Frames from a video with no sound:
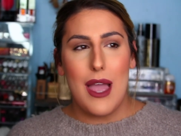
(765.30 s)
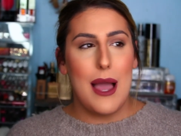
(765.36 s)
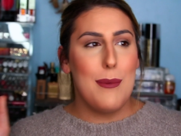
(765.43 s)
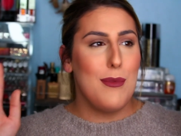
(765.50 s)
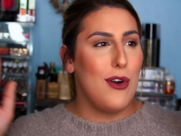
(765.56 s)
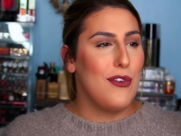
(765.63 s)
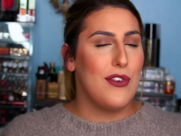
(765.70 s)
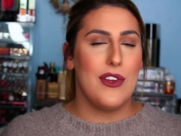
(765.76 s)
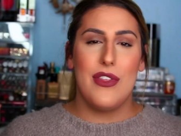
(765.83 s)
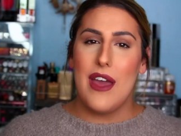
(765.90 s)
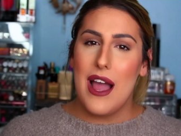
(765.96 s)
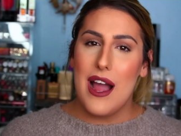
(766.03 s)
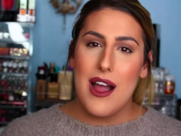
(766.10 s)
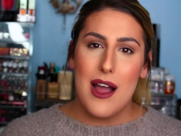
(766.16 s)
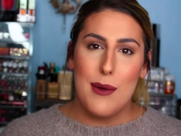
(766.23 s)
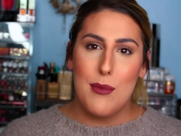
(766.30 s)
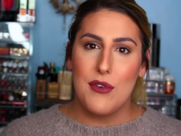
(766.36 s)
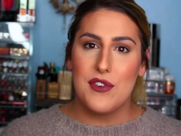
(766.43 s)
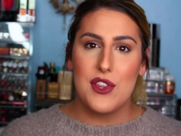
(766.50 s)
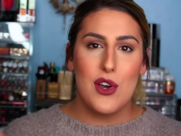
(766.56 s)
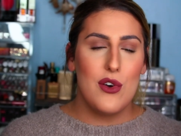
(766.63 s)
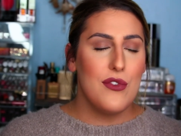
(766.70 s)
I'm over that. I'm
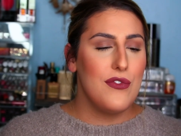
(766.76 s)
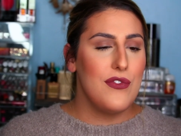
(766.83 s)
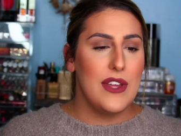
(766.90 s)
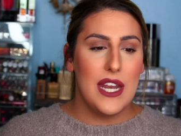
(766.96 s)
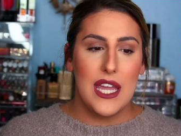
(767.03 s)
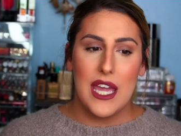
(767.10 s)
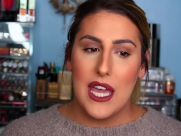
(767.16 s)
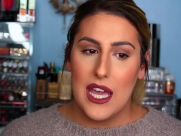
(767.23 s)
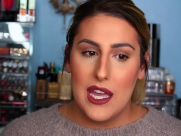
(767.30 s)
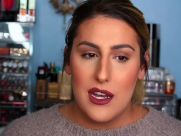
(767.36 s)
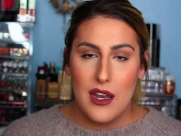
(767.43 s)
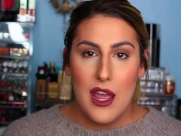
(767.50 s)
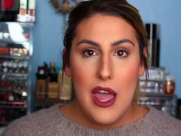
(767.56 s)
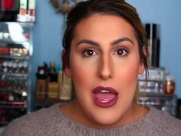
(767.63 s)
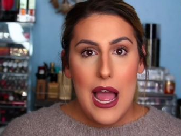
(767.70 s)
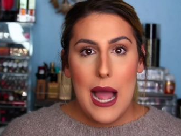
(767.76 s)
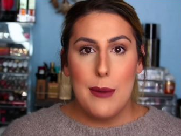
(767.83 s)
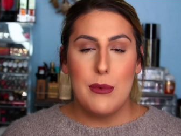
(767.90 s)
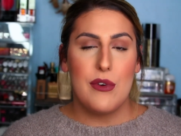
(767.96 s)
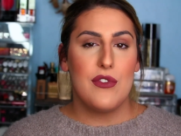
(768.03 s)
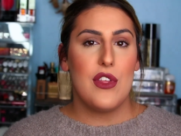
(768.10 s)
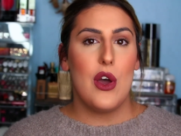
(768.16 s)
over the whole fitting in.
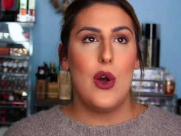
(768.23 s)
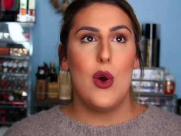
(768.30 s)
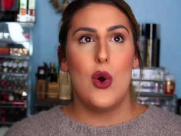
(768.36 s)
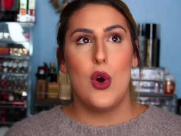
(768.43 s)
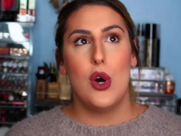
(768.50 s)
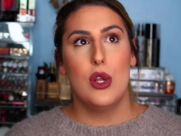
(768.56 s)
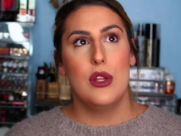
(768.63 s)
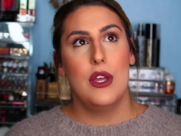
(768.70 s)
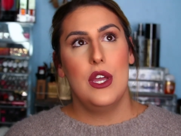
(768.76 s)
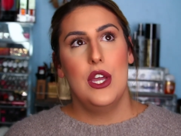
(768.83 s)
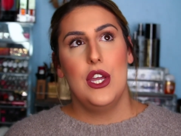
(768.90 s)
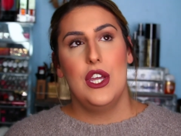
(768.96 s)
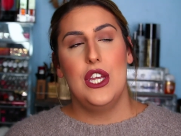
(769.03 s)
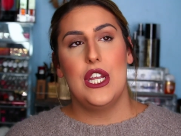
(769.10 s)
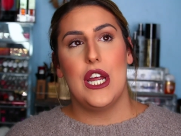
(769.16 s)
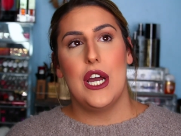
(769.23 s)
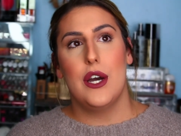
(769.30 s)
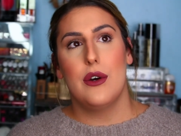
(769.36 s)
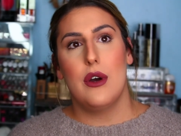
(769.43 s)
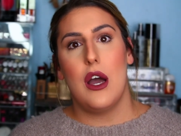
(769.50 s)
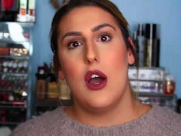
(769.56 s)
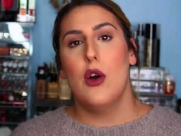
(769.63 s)
I'm over the whole, you
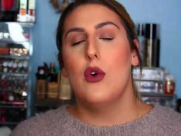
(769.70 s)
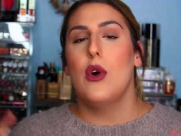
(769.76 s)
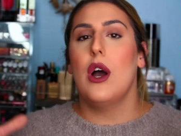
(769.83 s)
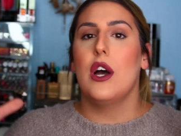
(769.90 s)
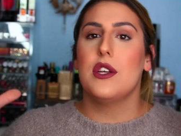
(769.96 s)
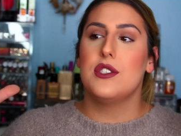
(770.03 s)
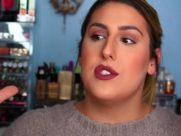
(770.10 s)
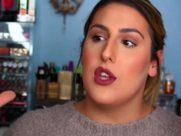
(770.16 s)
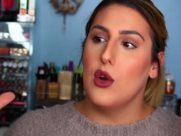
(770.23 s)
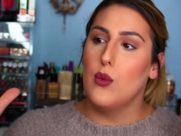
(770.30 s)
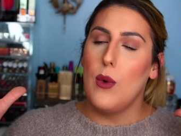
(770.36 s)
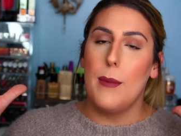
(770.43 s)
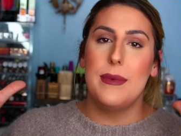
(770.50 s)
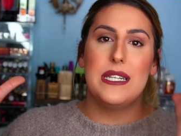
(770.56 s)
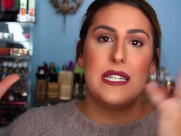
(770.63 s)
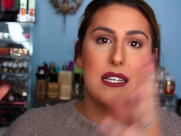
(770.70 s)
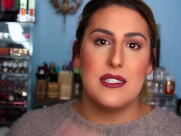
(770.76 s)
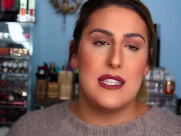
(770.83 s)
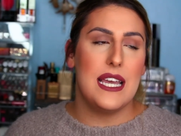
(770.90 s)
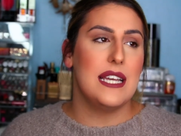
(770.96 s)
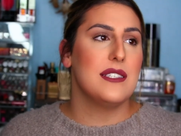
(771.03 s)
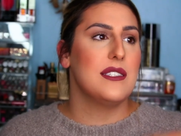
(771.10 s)
know, oh, a, a woman
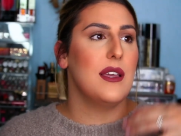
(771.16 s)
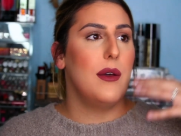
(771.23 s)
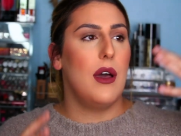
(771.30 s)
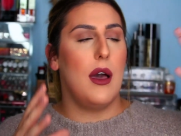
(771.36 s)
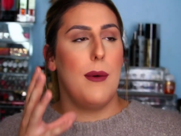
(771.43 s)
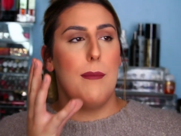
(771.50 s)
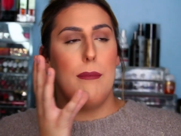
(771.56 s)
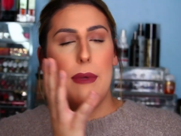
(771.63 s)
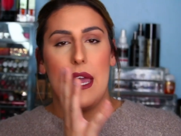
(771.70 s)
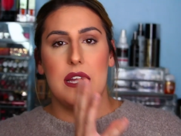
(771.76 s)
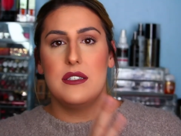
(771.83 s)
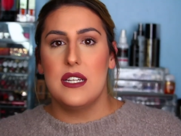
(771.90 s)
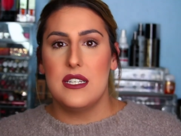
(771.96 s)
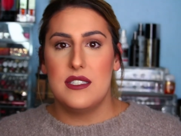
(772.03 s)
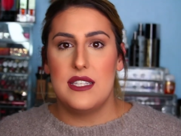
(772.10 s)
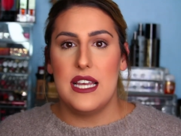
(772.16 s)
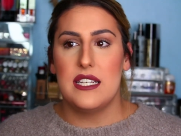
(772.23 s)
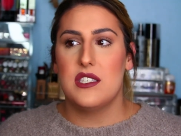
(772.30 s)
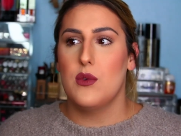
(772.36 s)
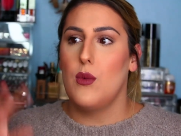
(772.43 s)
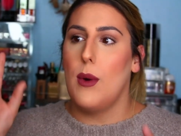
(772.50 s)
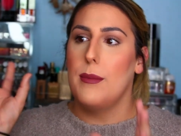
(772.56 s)
does this, a, a man does
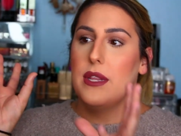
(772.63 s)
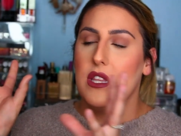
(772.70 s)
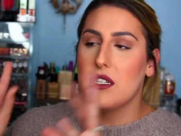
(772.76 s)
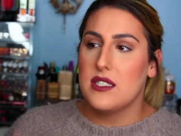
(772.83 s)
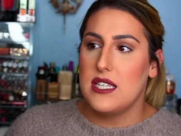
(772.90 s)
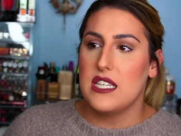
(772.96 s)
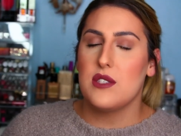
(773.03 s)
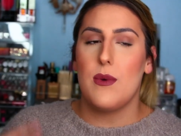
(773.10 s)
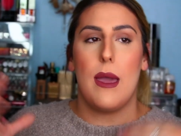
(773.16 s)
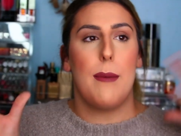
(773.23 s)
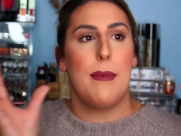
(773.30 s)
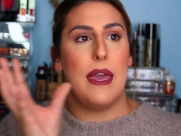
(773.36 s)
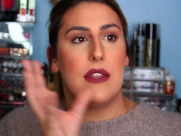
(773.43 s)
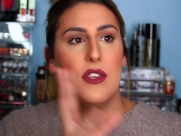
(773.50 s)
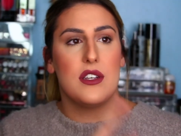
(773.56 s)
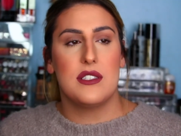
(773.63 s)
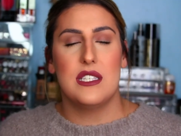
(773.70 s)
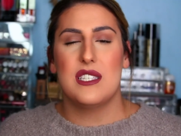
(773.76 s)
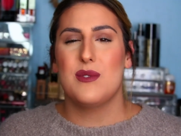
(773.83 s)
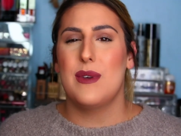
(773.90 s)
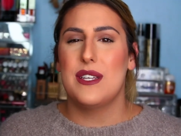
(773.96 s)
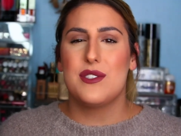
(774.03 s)
this, a woman looks this way, a man looks
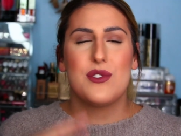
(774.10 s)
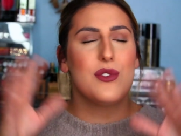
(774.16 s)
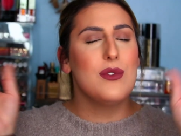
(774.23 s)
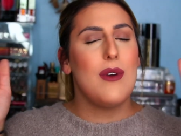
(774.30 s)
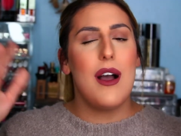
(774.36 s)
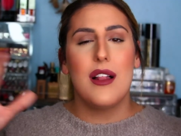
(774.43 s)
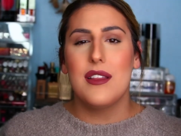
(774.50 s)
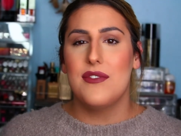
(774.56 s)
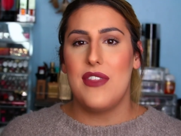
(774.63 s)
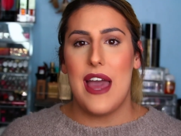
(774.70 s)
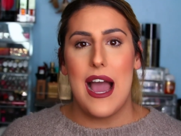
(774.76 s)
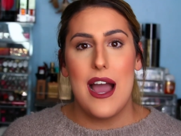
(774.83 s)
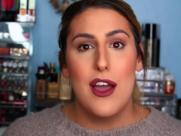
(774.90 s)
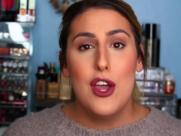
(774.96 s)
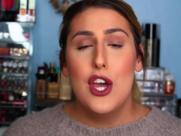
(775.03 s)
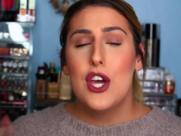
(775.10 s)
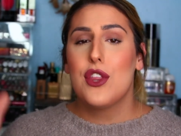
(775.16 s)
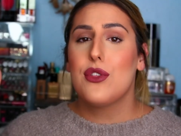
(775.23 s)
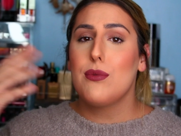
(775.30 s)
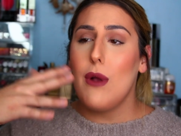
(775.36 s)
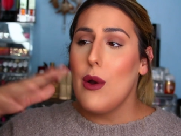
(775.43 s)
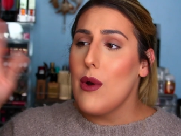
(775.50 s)
this way. Screw all of that.
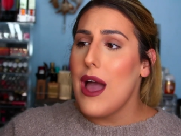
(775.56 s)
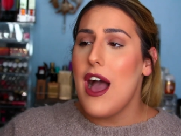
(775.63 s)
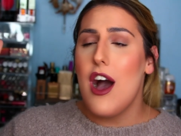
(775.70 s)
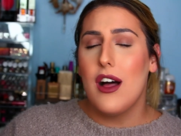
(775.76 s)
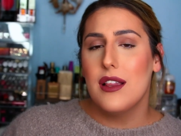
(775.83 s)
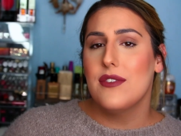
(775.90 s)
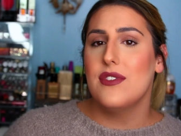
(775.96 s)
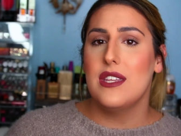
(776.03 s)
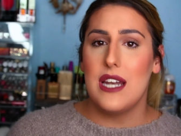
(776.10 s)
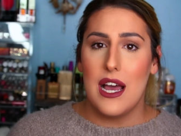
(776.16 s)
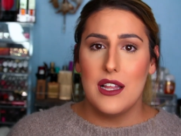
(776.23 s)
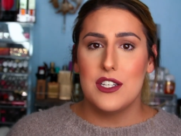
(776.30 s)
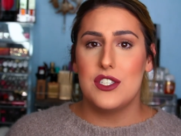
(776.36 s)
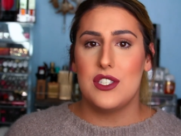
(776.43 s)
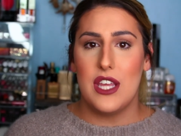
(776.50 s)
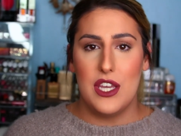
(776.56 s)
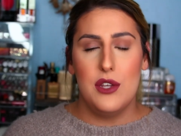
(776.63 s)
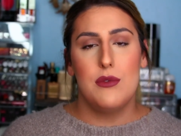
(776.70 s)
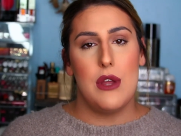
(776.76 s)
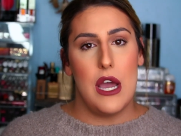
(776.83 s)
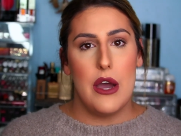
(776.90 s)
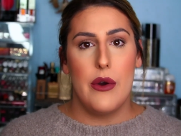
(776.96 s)
Throw all of the knowledge that
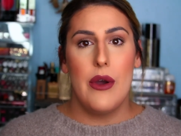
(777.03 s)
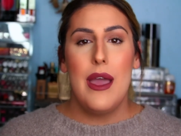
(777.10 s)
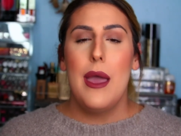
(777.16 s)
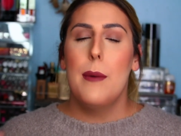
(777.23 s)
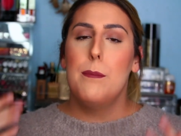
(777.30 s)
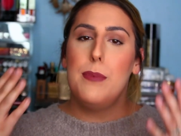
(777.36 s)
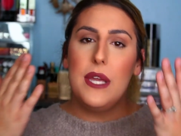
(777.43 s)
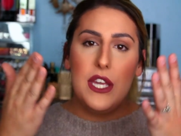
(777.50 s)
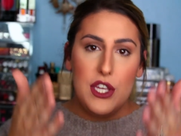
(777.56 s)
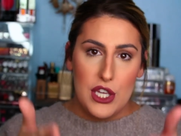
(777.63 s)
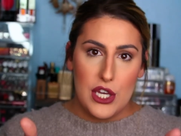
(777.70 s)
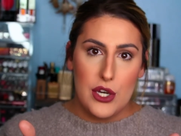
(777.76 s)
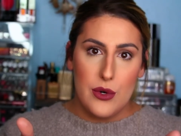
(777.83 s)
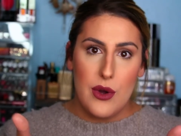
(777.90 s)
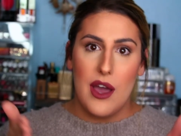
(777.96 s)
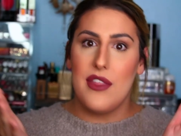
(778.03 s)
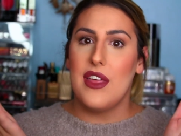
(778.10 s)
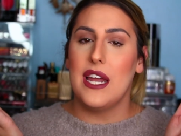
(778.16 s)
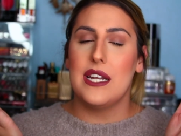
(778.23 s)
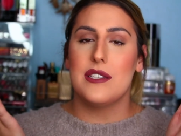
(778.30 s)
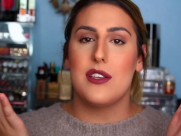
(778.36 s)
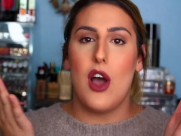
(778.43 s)
you know. Be you.
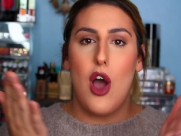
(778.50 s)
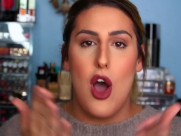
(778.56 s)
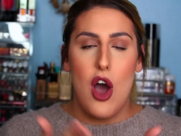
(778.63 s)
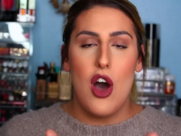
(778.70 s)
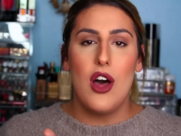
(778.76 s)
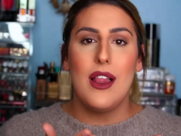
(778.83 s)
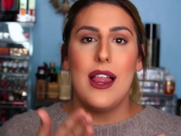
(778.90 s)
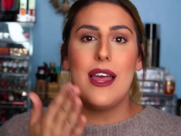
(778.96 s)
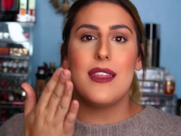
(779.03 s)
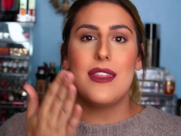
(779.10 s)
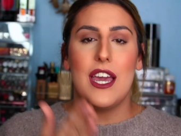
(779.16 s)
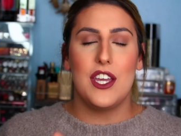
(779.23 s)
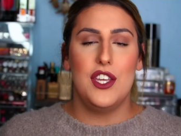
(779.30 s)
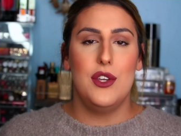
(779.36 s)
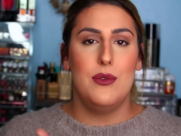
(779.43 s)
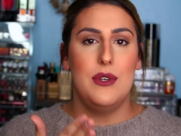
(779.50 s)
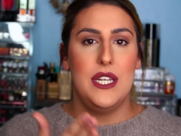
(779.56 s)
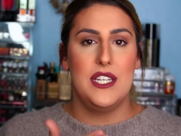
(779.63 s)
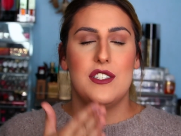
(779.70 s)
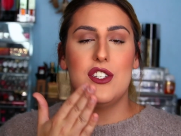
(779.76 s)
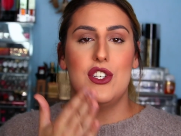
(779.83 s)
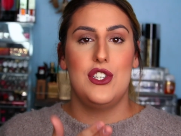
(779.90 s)
That is all that you
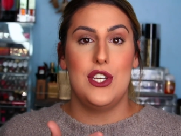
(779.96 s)
need to